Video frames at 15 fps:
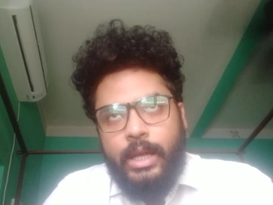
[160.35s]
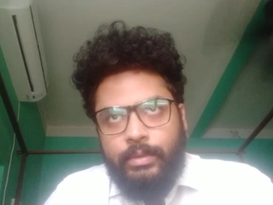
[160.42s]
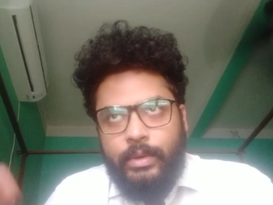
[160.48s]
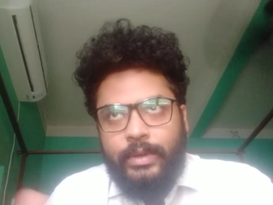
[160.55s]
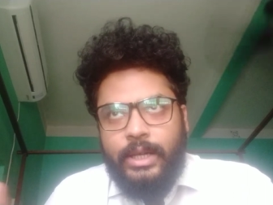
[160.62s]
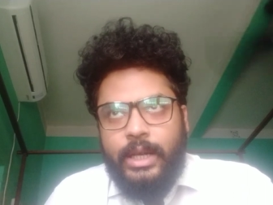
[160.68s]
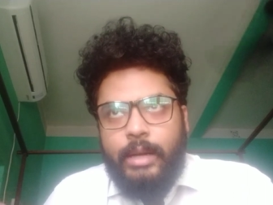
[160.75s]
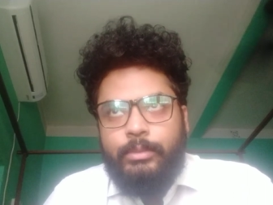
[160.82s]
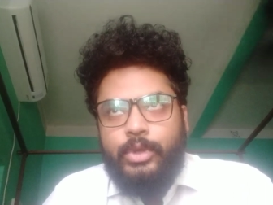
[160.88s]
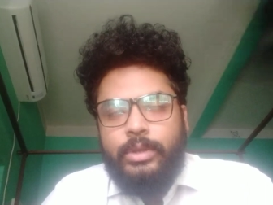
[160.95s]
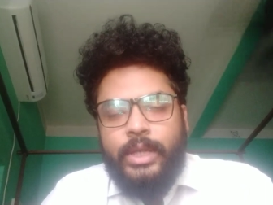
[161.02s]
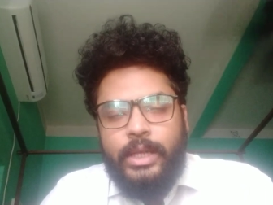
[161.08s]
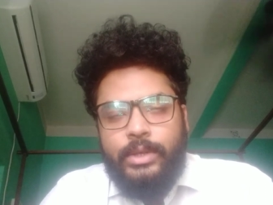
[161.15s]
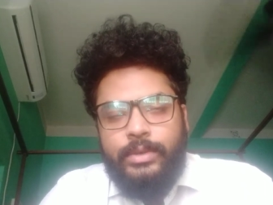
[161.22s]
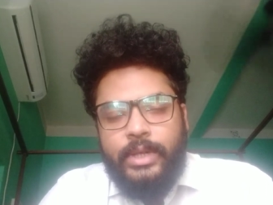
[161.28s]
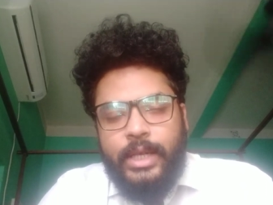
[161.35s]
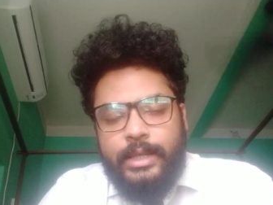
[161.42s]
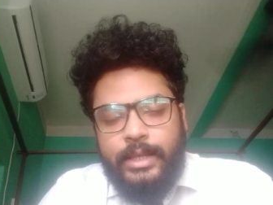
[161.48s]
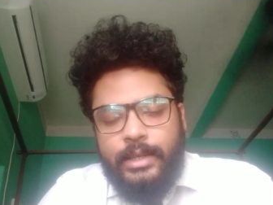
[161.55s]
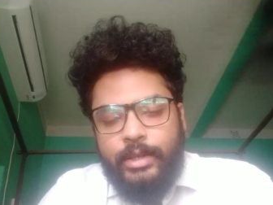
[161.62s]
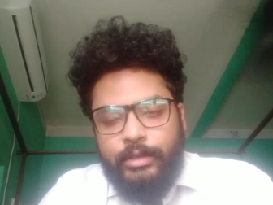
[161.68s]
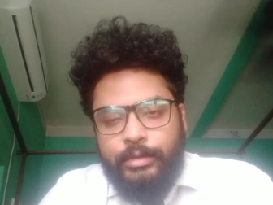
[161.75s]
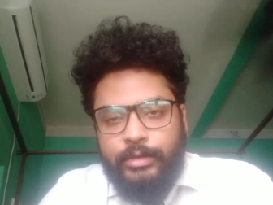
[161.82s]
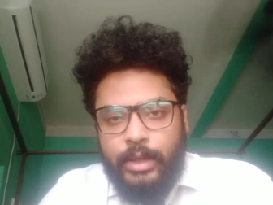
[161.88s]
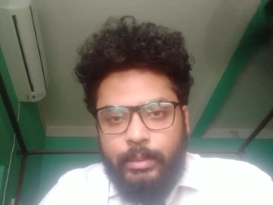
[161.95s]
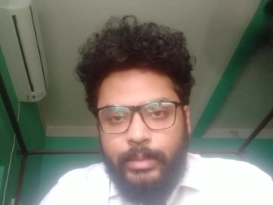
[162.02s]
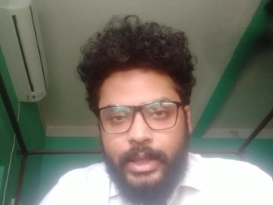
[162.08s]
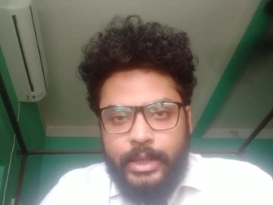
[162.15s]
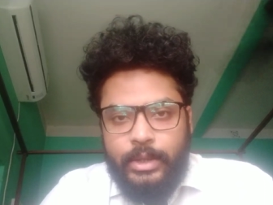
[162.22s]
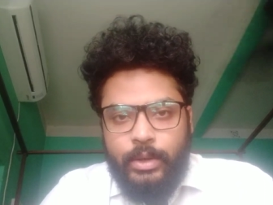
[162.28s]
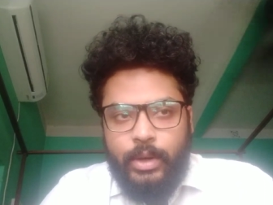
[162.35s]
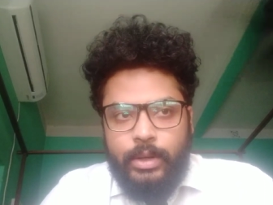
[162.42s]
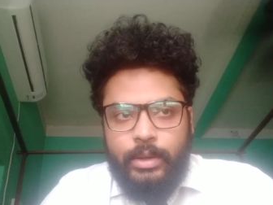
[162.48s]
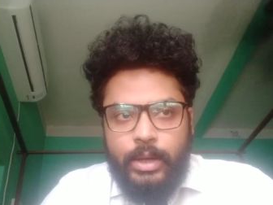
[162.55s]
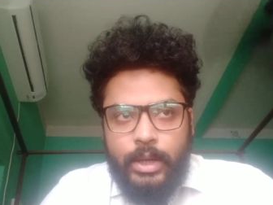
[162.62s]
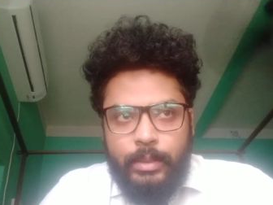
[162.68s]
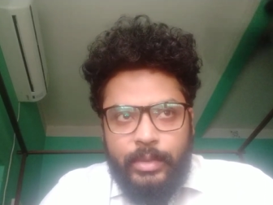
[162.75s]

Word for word: we will come to the intricacies of verb later on